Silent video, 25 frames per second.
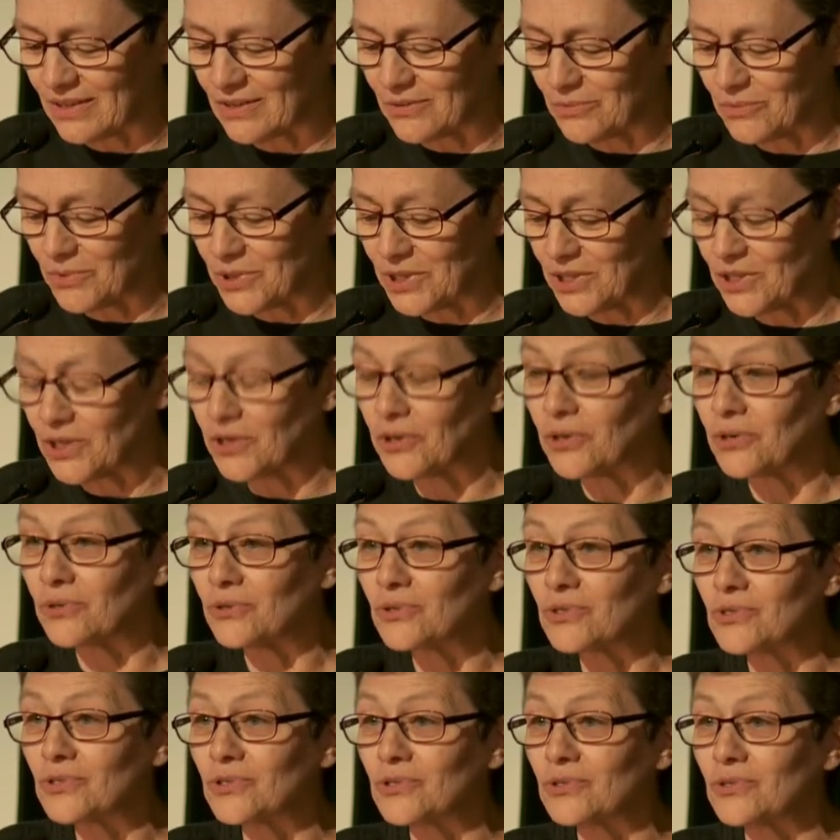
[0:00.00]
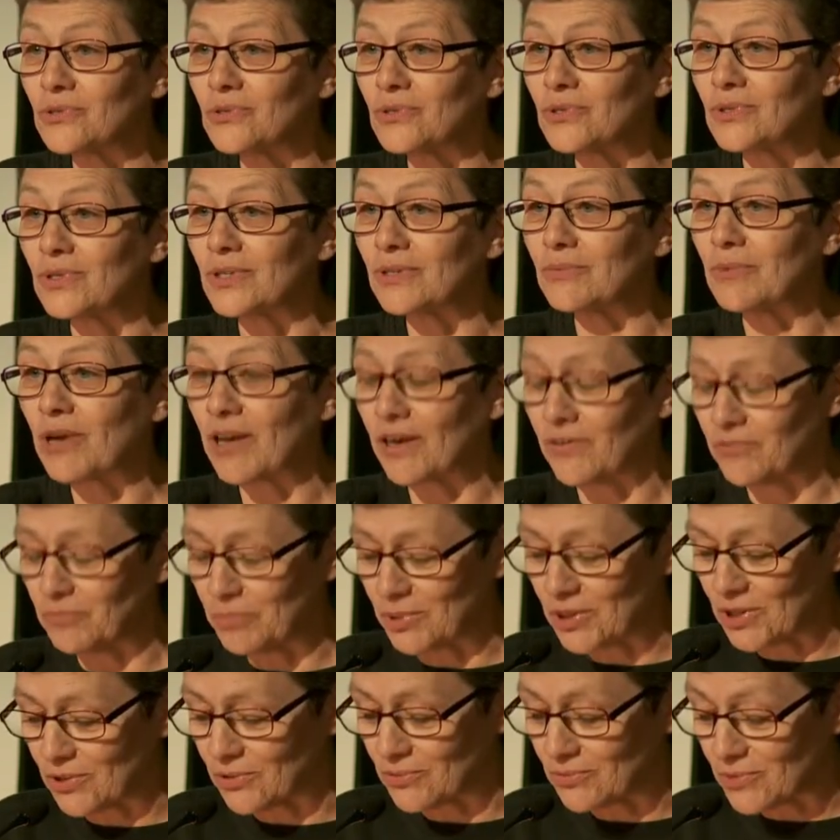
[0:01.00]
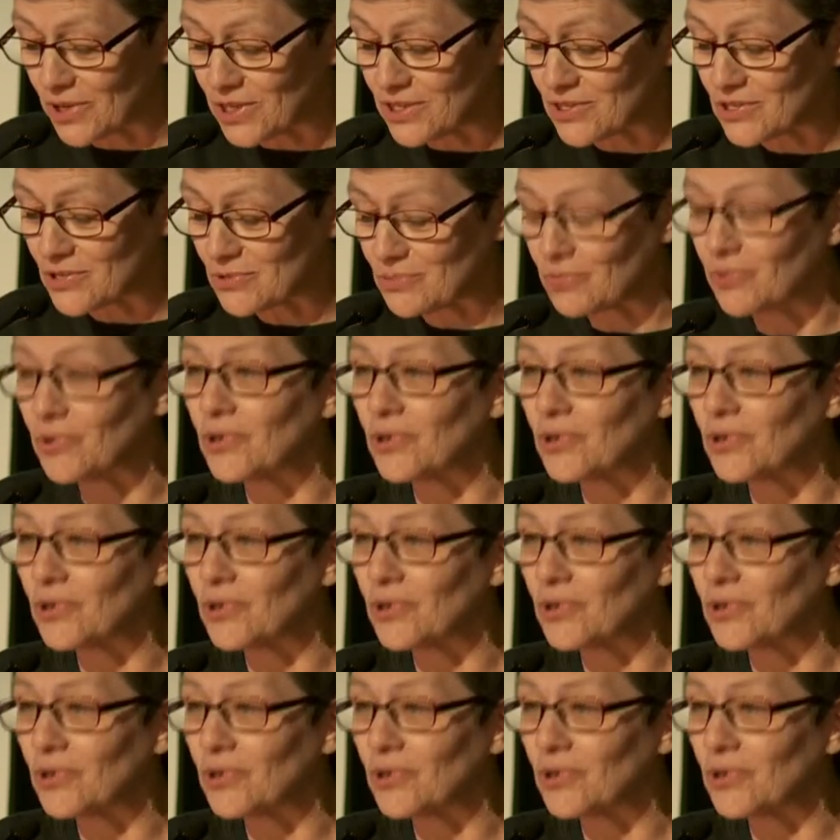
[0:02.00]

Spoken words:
we know to have been a race